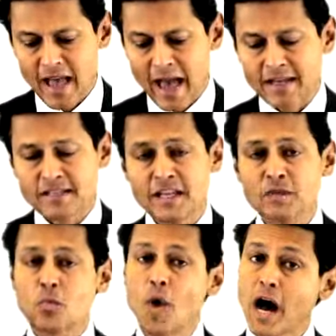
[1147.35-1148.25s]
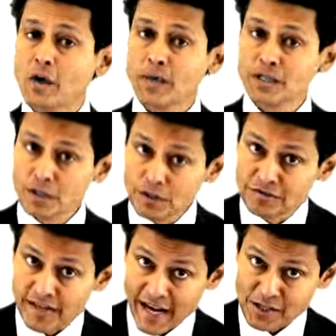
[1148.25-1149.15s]
and indeed why we do
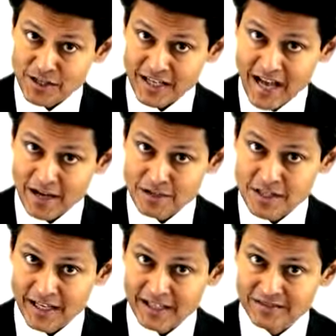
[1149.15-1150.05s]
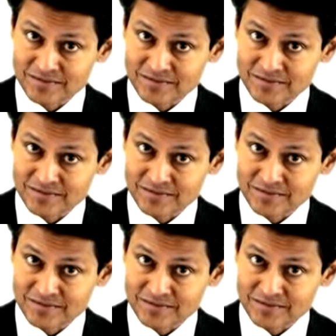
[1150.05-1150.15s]
financial accounting.